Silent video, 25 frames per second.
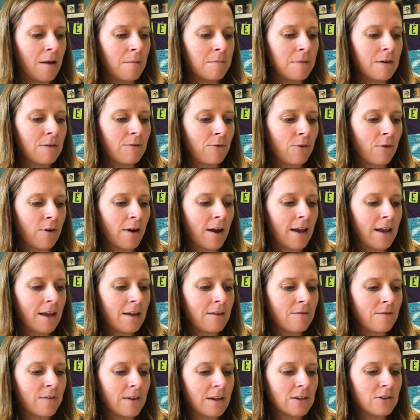Before I
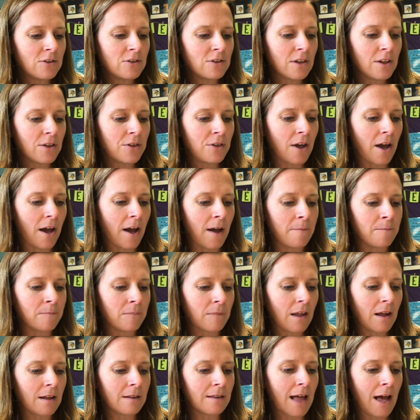can finish the thought,
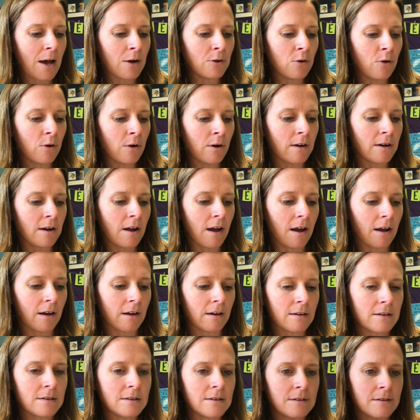a loud horn
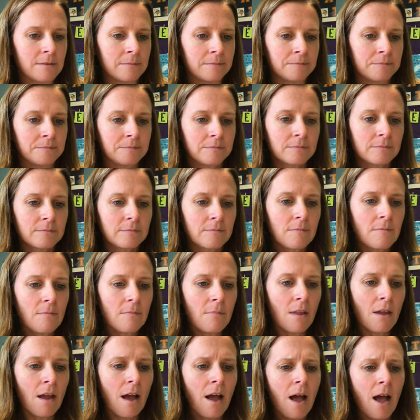honks.
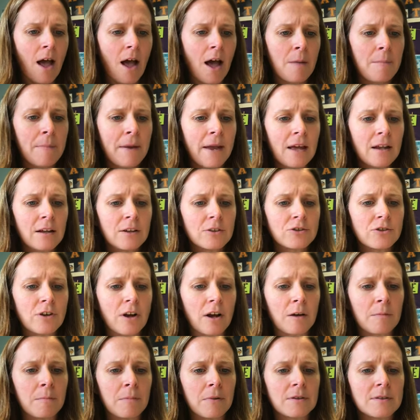A panel
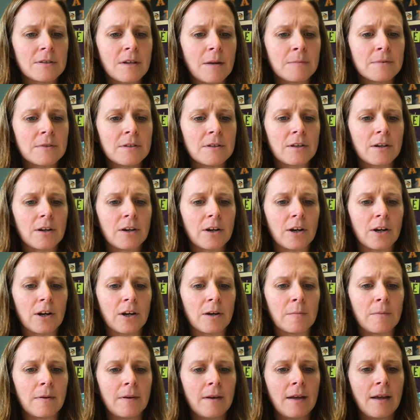truck pulls up to the
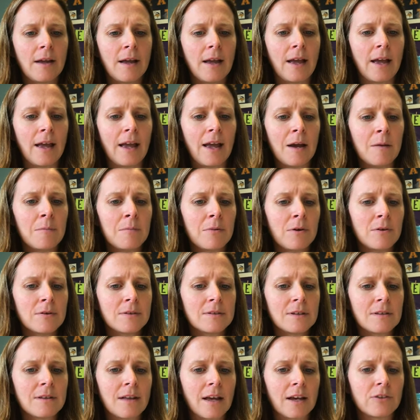curb.
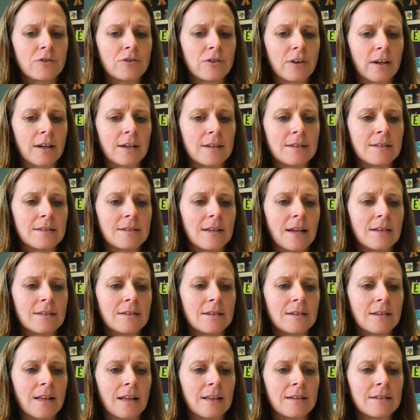Ambrose Electric is
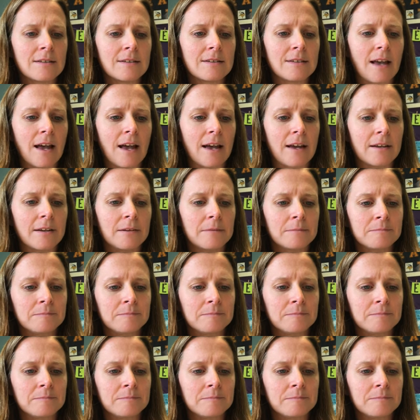stenciled on the side.